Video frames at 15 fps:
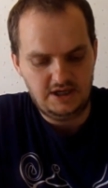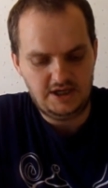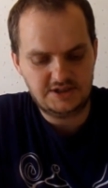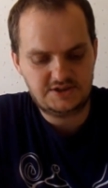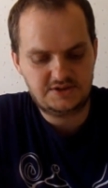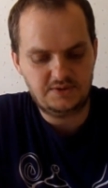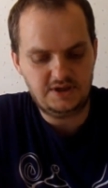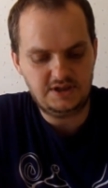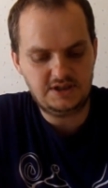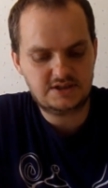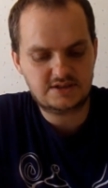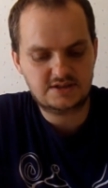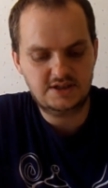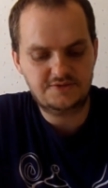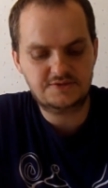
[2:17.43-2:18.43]
As to any
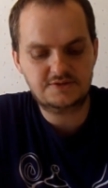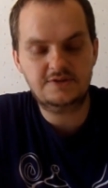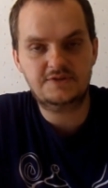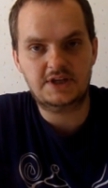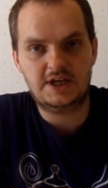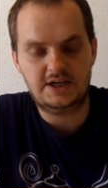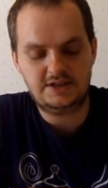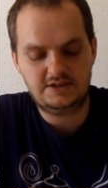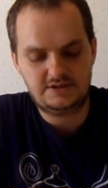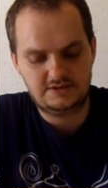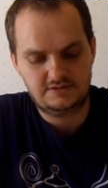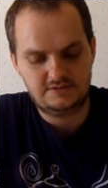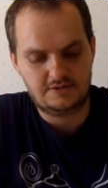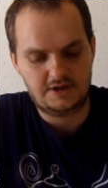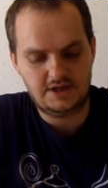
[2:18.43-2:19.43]
sliver of light
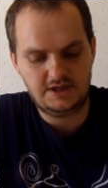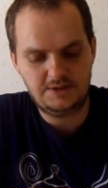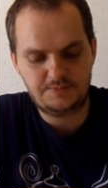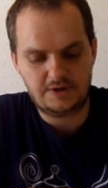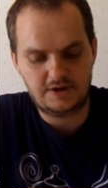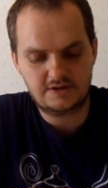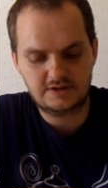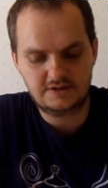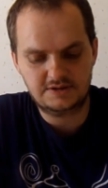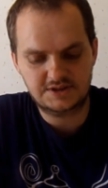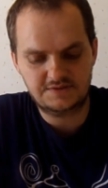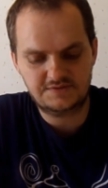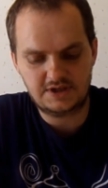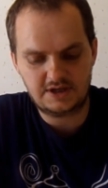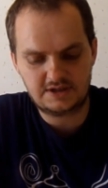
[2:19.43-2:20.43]
or any
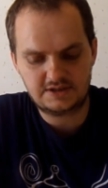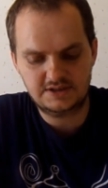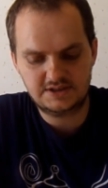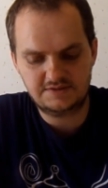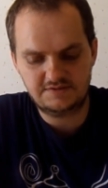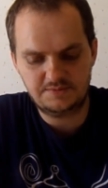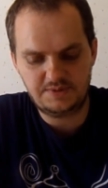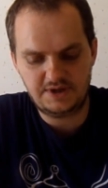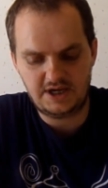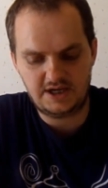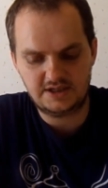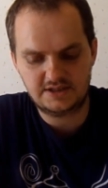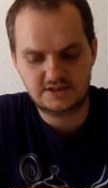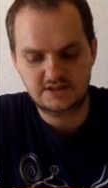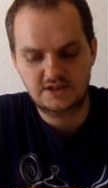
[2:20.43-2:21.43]
particles of darkness of the
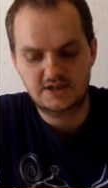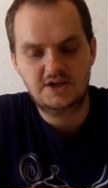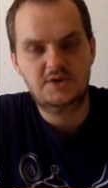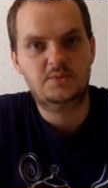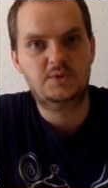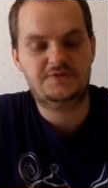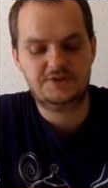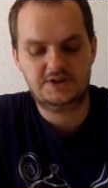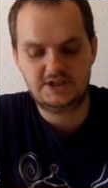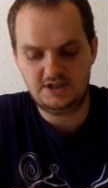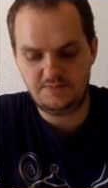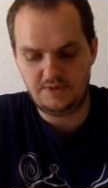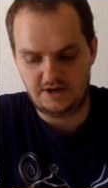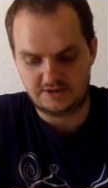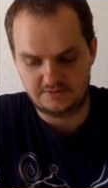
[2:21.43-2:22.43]
past, we forget
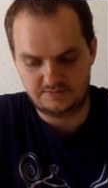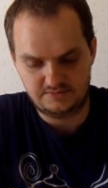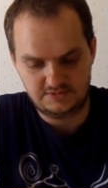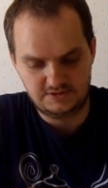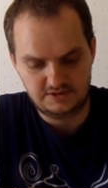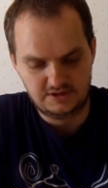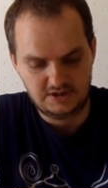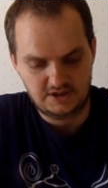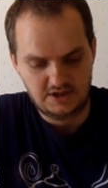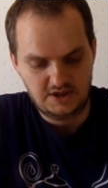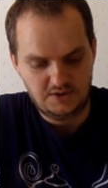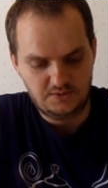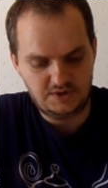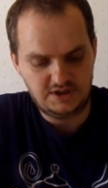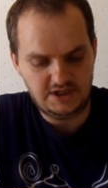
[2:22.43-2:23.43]
about them.
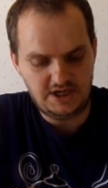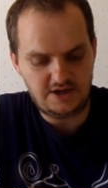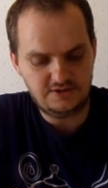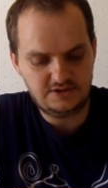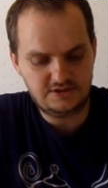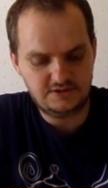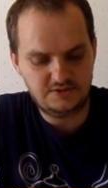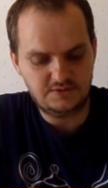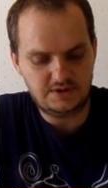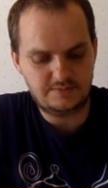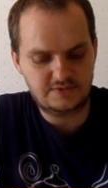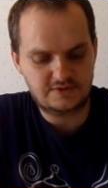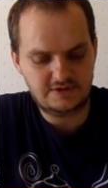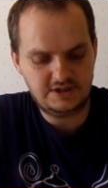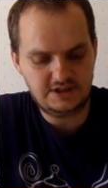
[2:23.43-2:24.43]
We now do what
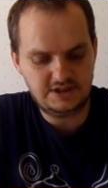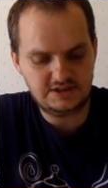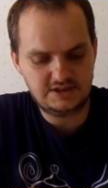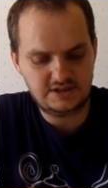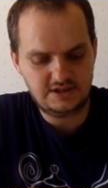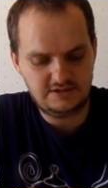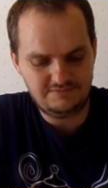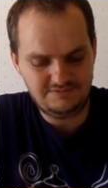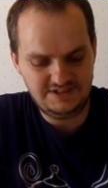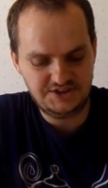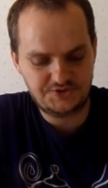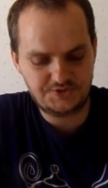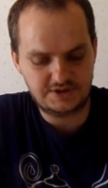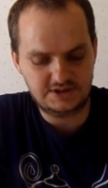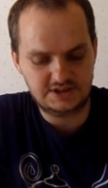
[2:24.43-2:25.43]
Meridian's
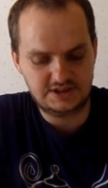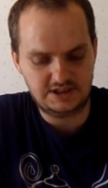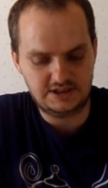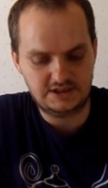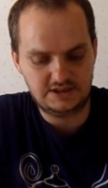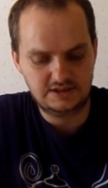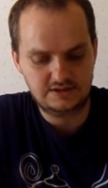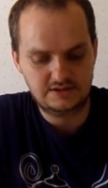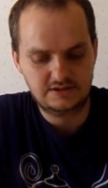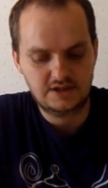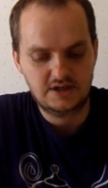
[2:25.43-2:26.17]
Israel did